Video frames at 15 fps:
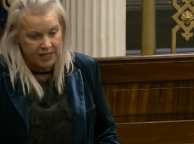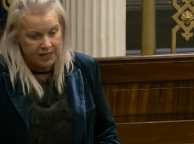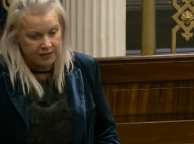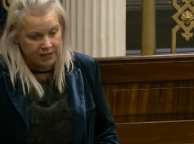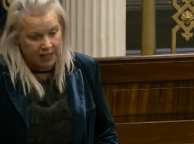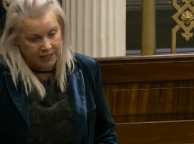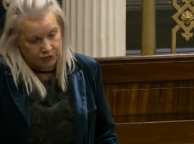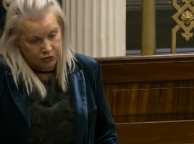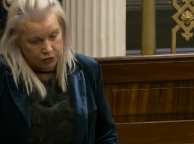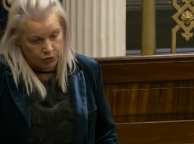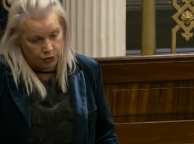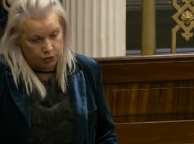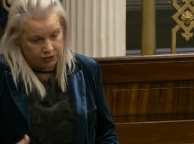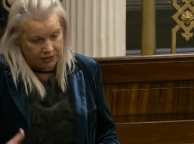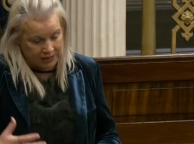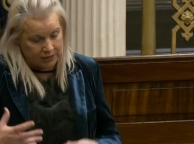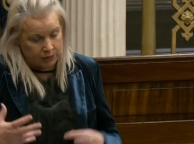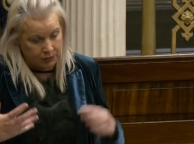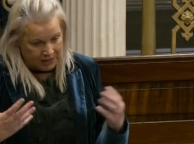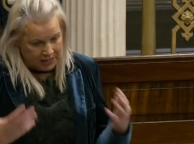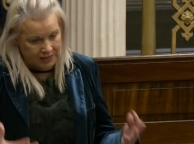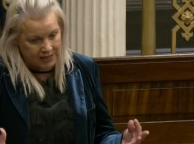that, you know, that, that we
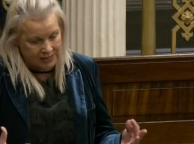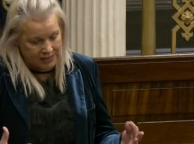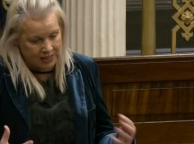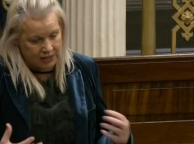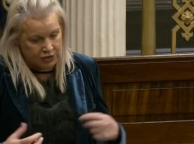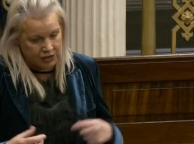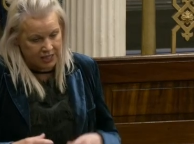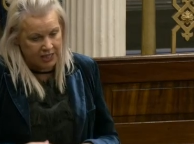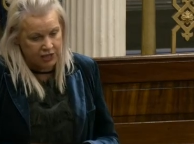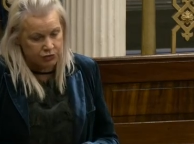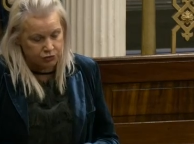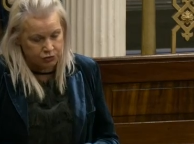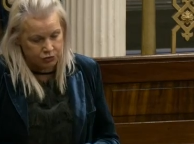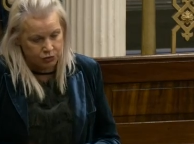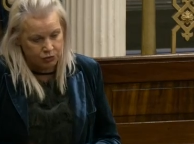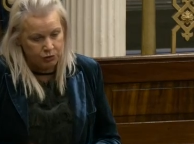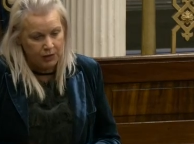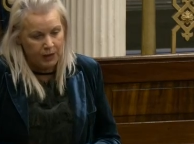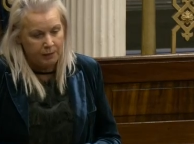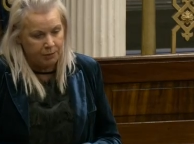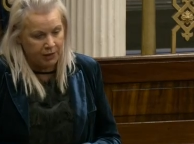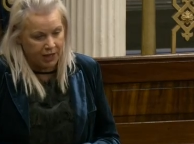get this legislation through,
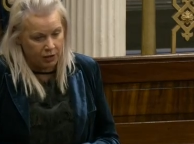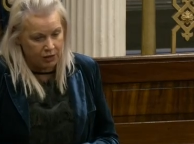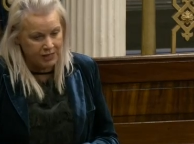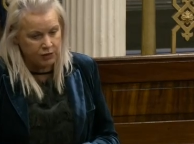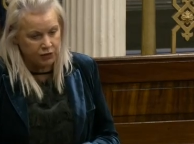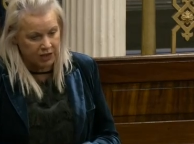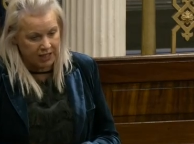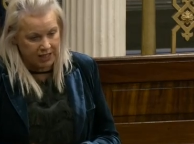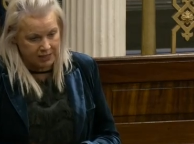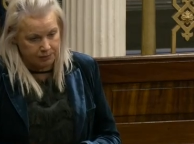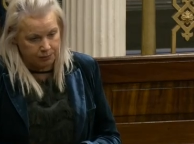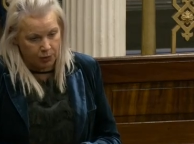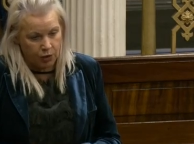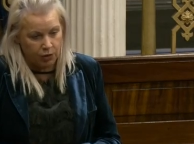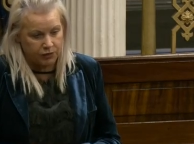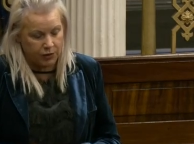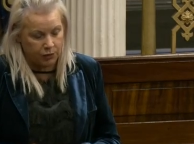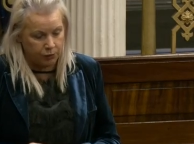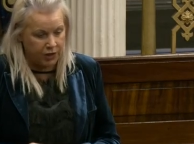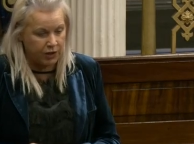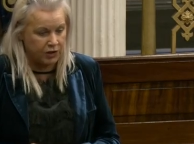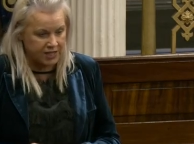but I also think it's important that
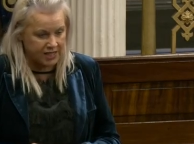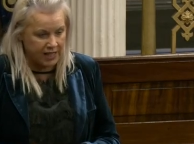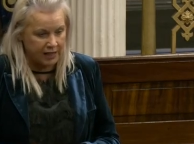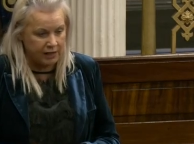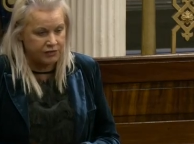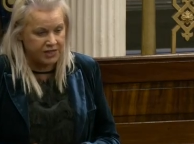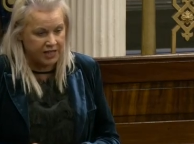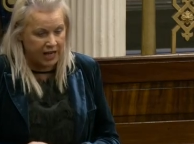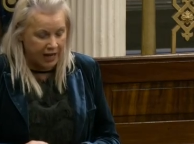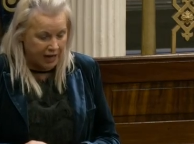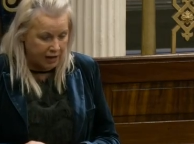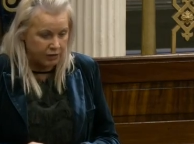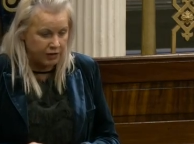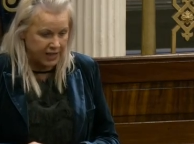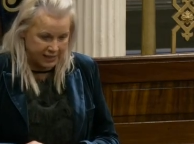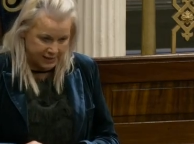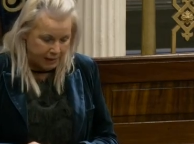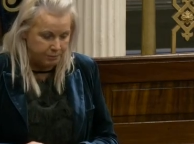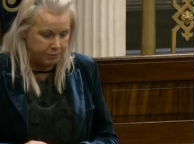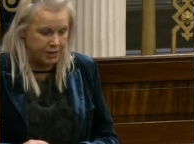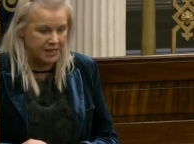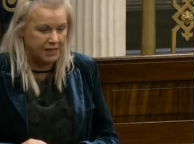we ourselves are
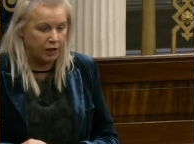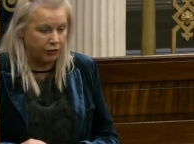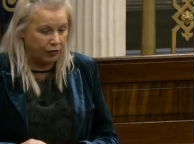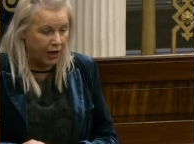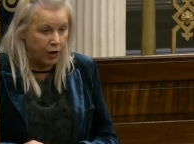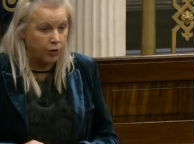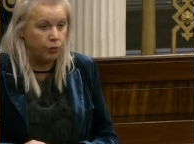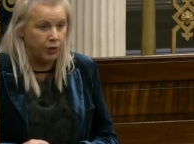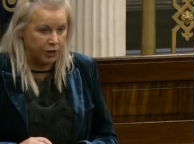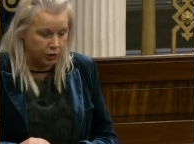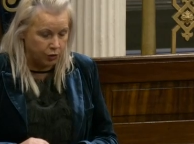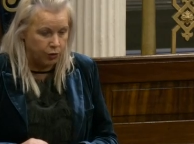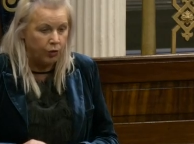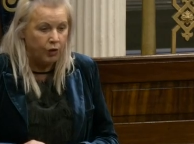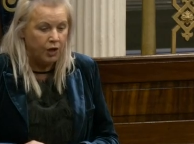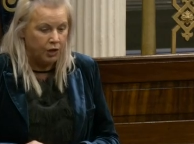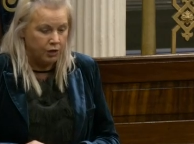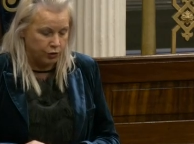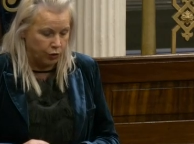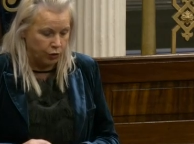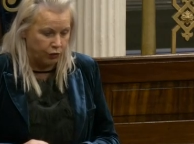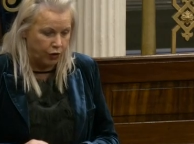examples of how we go,
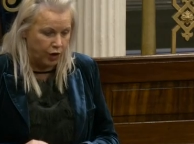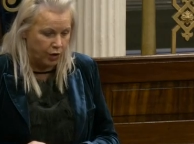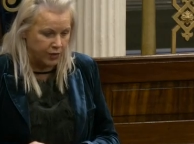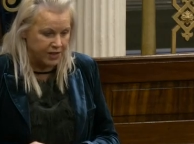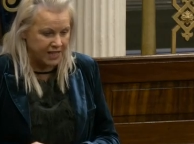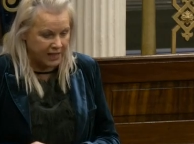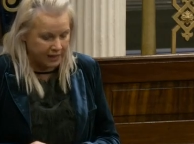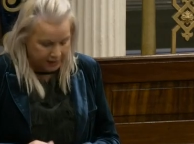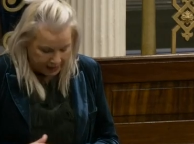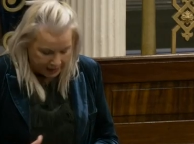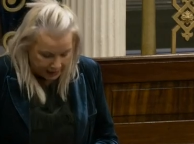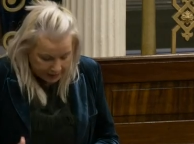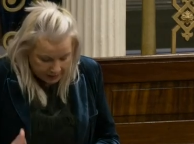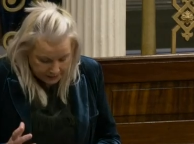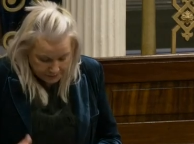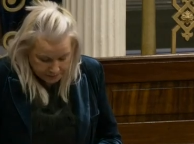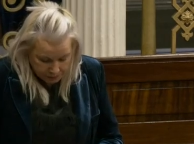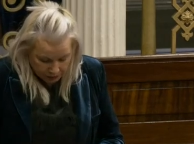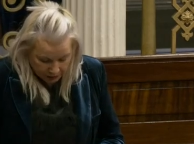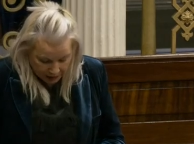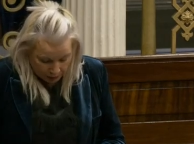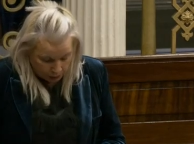go forward. And again,
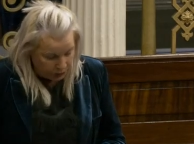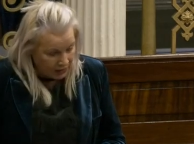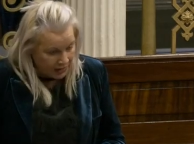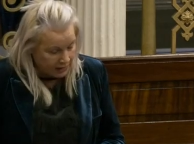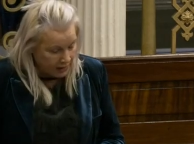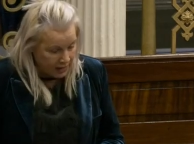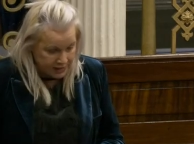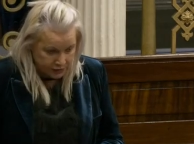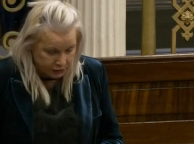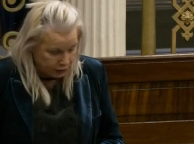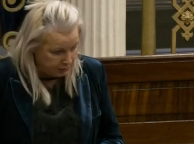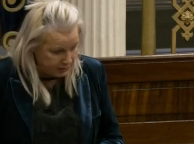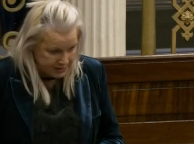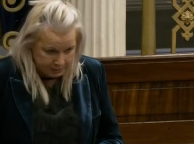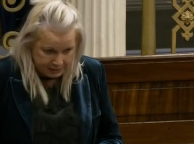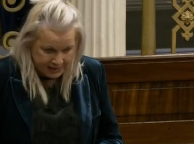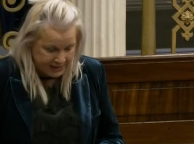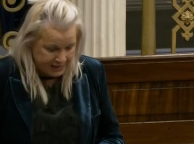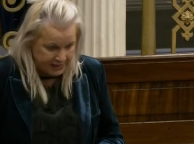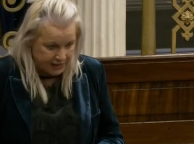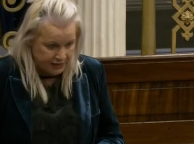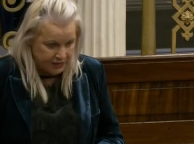We've had lots of committee meetings
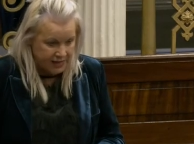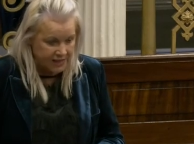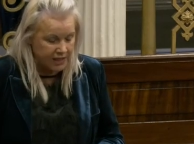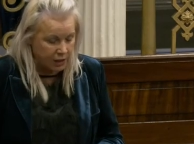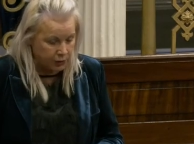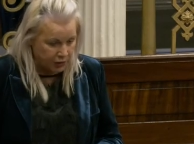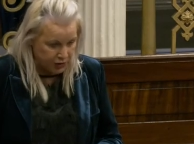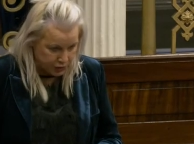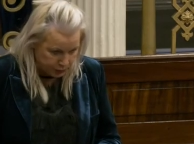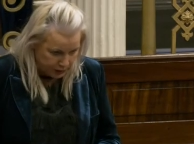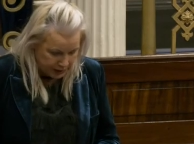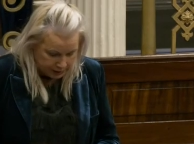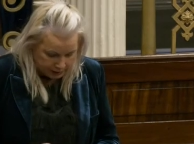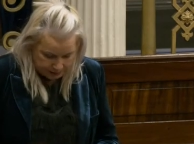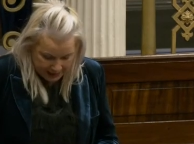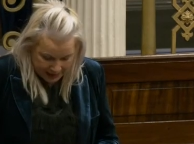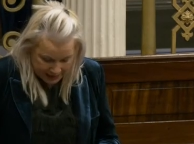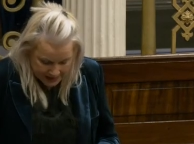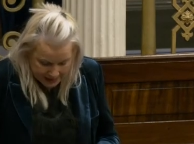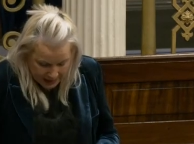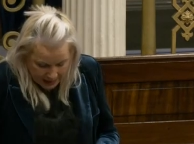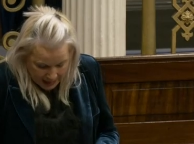on this. I want to welcome that.
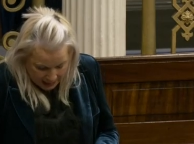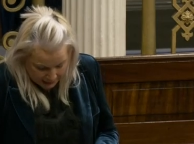And